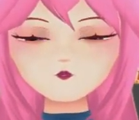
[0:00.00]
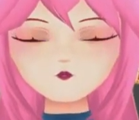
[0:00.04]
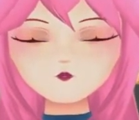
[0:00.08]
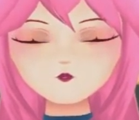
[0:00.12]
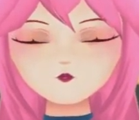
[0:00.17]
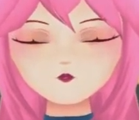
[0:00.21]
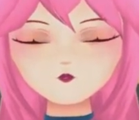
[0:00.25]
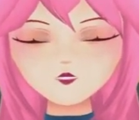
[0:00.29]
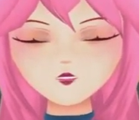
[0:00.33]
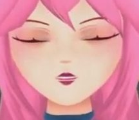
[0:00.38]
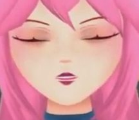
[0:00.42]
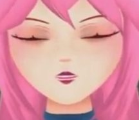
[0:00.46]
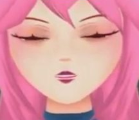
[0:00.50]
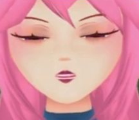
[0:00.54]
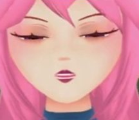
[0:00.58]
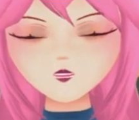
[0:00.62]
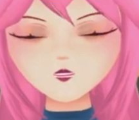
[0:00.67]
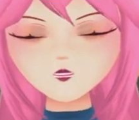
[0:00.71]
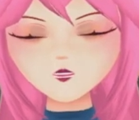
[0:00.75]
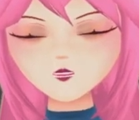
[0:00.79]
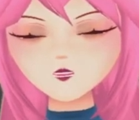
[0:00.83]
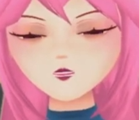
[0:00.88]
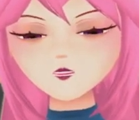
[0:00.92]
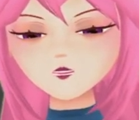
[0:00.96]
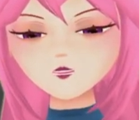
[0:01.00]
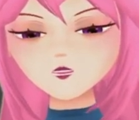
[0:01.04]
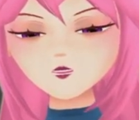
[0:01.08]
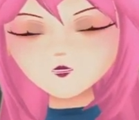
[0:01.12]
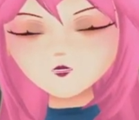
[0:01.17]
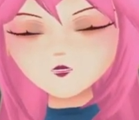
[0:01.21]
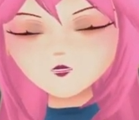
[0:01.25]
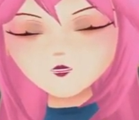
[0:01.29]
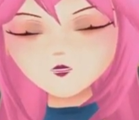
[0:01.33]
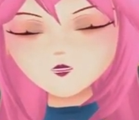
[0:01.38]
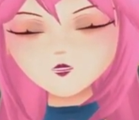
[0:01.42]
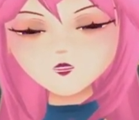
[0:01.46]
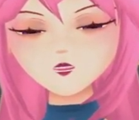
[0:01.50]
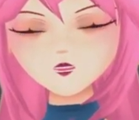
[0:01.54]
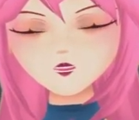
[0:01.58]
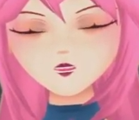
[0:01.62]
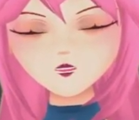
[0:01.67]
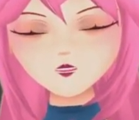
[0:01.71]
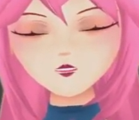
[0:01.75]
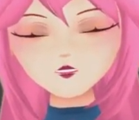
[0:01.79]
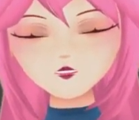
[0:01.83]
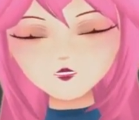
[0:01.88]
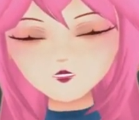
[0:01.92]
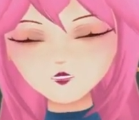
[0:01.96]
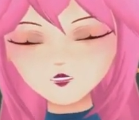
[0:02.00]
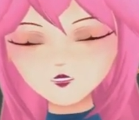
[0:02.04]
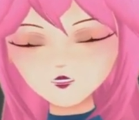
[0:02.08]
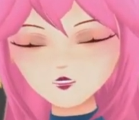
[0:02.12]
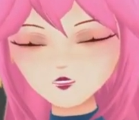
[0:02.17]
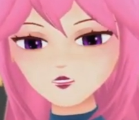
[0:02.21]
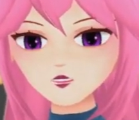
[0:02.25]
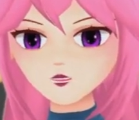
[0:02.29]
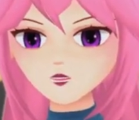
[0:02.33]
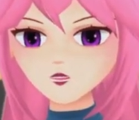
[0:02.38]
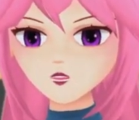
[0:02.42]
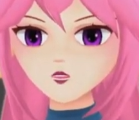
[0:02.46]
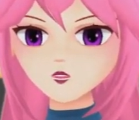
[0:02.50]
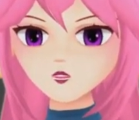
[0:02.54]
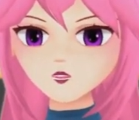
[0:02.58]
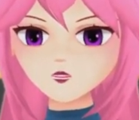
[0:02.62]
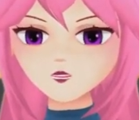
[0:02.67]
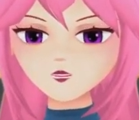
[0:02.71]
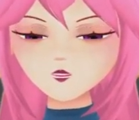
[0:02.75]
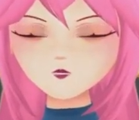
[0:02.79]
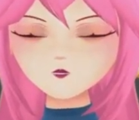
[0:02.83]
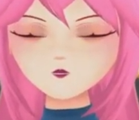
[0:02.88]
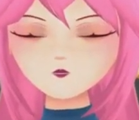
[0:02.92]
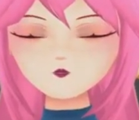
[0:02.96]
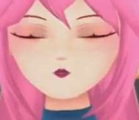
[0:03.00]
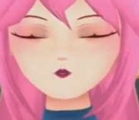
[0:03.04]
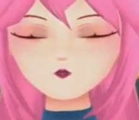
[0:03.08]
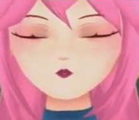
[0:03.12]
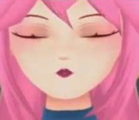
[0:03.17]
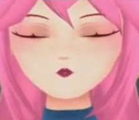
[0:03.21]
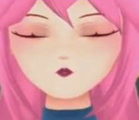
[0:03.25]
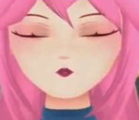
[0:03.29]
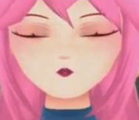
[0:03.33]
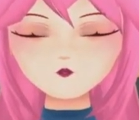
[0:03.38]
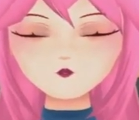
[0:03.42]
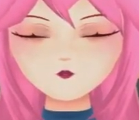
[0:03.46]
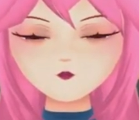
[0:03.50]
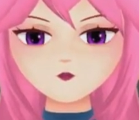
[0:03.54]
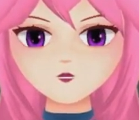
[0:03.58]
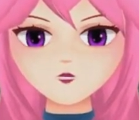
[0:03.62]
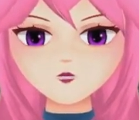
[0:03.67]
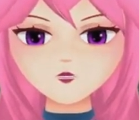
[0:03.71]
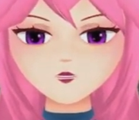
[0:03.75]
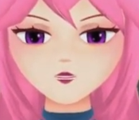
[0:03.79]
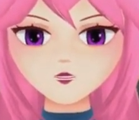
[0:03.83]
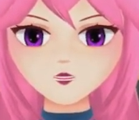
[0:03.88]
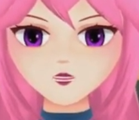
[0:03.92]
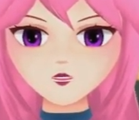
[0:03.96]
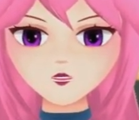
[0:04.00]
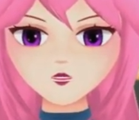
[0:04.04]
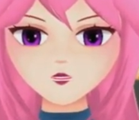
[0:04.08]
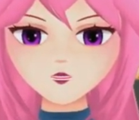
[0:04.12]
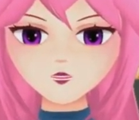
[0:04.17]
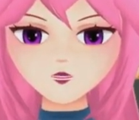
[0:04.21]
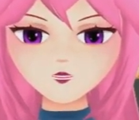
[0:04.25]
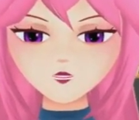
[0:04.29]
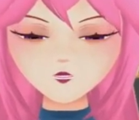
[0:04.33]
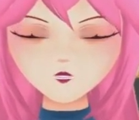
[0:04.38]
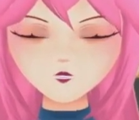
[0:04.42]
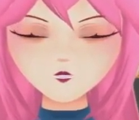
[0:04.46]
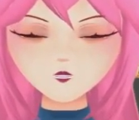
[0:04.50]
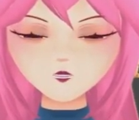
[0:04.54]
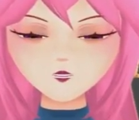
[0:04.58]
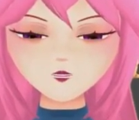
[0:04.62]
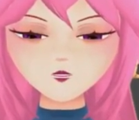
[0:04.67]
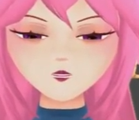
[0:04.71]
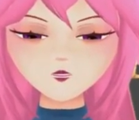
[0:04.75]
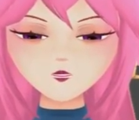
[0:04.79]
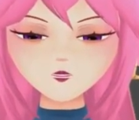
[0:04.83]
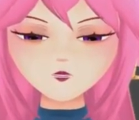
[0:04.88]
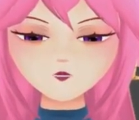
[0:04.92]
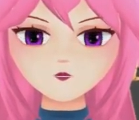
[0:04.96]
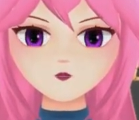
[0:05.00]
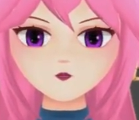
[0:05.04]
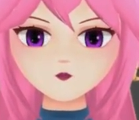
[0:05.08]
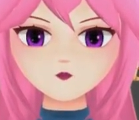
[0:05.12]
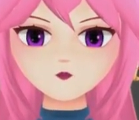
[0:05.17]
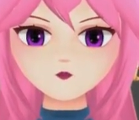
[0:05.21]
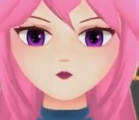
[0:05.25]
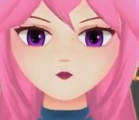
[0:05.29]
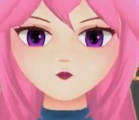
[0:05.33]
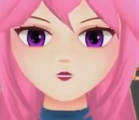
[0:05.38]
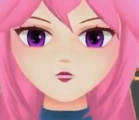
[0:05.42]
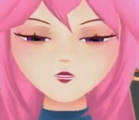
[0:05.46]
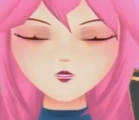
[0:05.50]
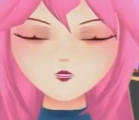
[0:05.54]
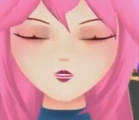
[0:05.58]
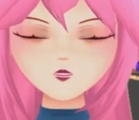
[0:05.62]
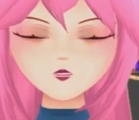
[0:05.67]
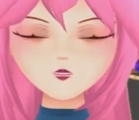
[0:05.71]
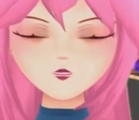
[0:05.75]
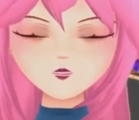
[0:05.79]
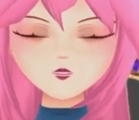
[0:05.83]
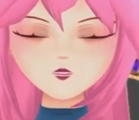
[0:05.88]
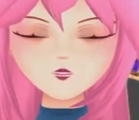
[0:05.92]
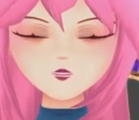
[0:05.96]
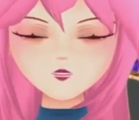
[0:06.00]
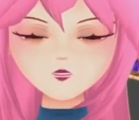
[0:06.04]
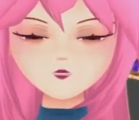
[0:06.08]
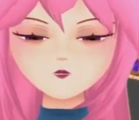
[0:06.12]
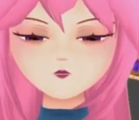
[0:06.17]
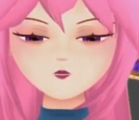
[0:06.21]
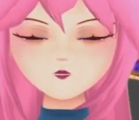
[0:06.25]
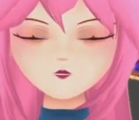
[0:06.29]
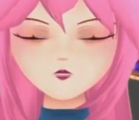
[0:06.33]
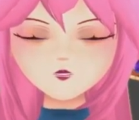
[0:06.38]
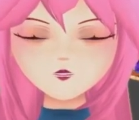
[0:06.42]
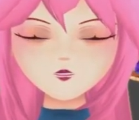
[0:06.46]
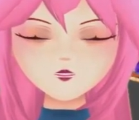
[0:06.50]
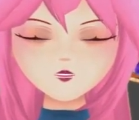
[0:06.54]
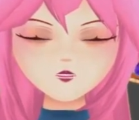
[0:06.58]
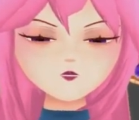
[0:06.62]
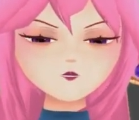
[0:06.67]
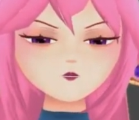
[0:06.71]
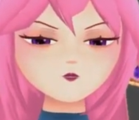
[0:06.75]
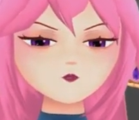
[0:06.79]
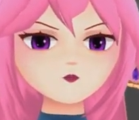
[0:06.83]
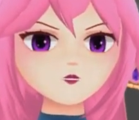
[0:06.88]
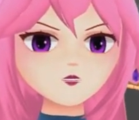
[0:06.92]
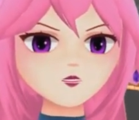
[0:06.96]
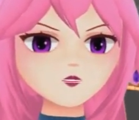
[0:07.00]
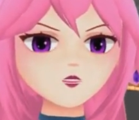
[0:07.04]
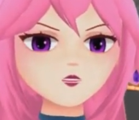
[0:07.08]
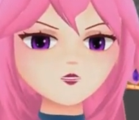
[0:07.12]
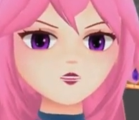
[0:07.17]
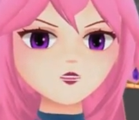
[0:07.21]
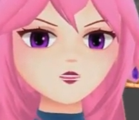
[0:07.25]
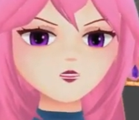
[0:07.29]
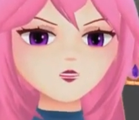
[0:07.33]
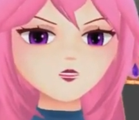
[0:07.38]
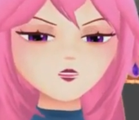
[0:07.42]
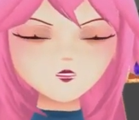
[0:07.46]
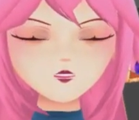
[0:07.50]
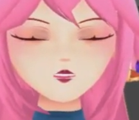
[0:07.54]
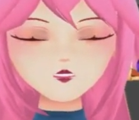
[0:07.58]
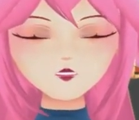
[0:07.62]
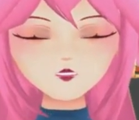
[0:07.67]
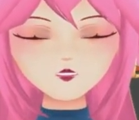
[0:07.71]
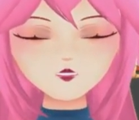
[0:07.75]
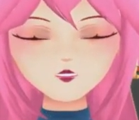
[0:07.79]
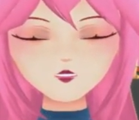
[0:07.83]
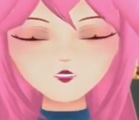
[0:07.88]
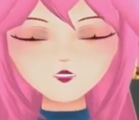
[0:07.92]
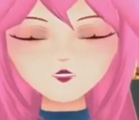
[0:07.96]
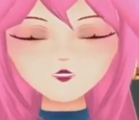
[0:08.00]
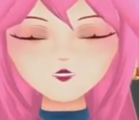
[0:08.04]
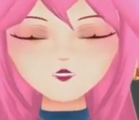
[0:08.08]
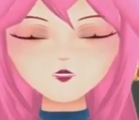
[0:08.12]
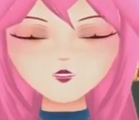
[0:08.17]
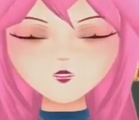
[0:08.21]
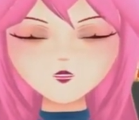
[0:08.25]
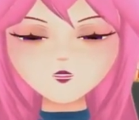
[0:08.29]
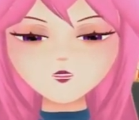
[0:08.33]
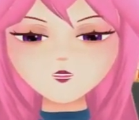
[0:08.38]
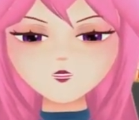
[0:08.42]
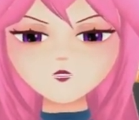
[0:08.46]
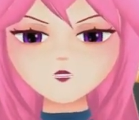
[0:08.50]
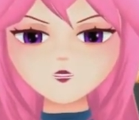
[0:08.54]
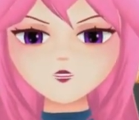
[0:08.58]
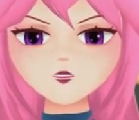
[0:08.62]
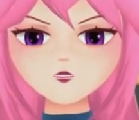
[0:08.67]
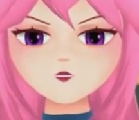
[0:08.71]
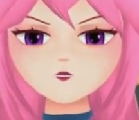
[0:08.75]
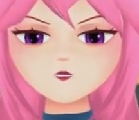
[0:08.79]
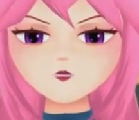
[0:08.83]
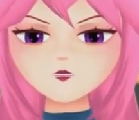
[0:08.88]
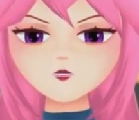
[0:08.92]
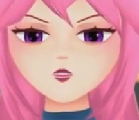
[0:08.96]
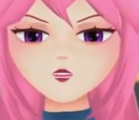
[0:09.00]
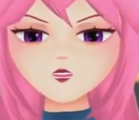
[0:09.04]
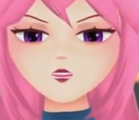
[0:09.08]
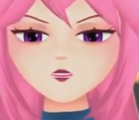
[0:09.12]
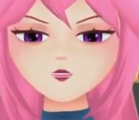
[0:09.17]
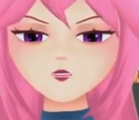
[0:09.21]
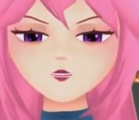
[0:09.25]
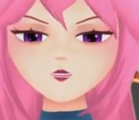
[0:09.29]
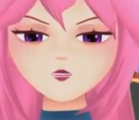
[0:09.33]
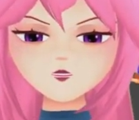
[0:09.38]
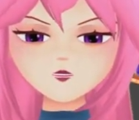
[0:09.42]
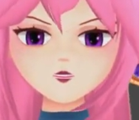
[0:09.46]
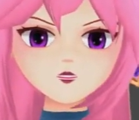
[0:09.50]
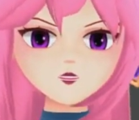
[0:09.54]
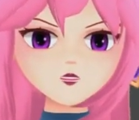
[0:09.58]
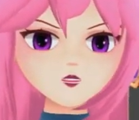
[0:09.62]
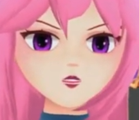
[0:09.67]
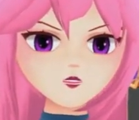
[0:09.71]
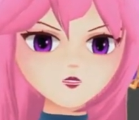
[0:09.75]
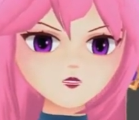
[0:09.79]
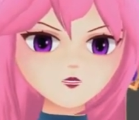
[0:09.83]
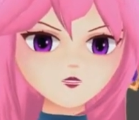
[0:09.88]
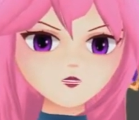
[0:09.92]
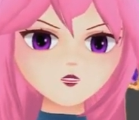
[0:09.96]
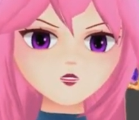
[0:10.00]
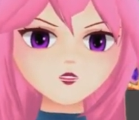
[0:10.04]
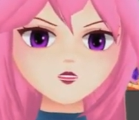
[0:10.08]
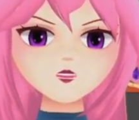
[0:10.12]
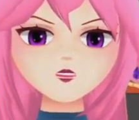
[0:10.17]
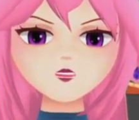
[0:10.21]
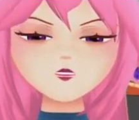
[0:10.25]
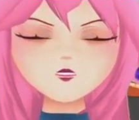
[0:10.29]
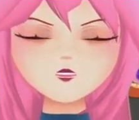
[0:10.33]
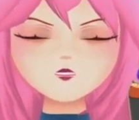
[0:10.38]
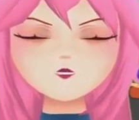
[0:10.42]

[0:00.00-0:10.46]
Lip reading: and then you get a lovely blending tool. If it's on space, it doesn't blend in such a sort of smooth way.